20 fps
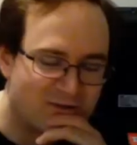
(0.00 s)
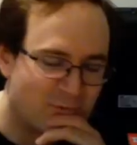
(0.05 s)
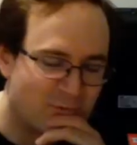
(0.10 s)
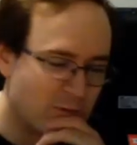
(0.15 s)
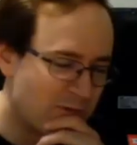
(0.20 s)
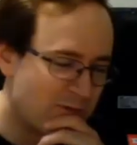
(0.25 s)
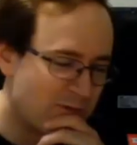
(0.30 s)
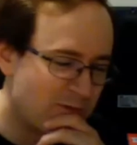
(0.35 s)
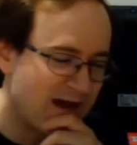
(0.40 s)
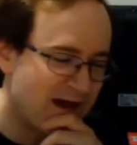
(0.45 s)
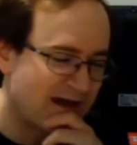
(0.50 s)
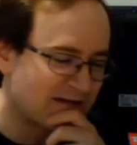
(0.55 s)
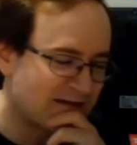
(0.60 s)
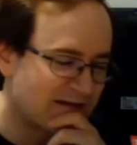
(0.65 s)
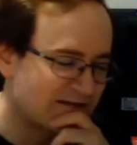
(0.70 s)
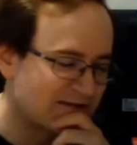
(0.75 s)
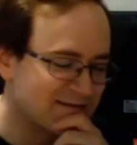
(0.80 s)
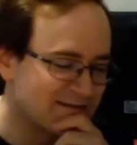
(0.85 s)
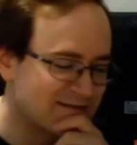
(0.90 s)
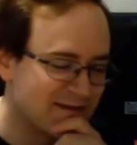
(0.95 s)
be back in
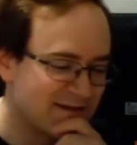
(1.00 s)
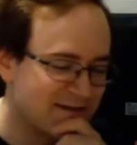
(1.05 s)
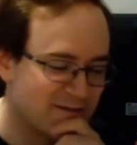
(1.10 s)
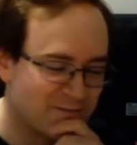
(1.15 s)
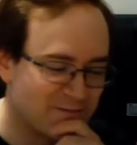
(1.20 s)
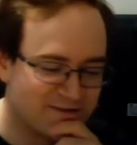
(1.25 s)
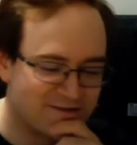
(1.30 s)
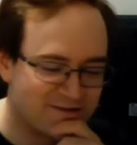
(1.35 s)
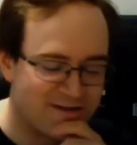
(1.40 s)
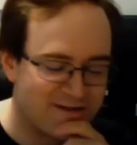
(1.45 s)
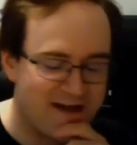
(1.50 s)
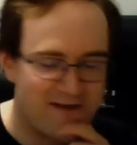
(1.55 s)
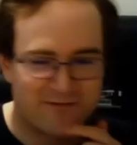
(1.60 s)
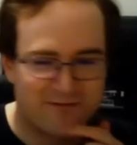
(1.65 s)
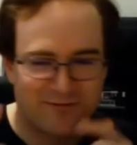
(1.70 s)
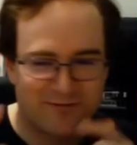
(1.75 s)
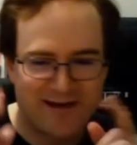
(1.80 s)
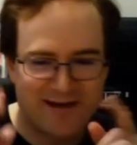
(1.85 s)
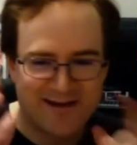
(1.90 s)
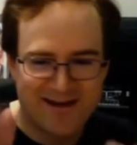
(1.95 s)
September. So have a great
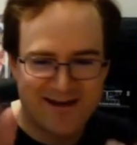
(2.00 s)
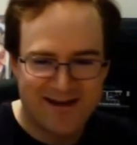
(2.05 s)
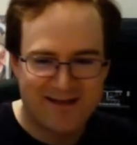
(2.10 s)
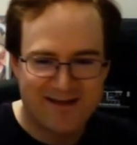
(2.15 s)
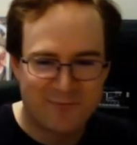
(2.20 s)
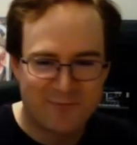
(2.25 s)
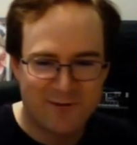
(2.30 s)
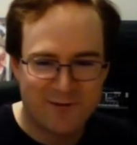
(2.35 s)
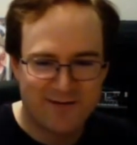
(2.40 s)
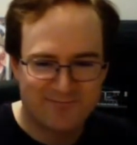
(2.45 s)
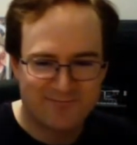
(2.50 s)
night, everyone.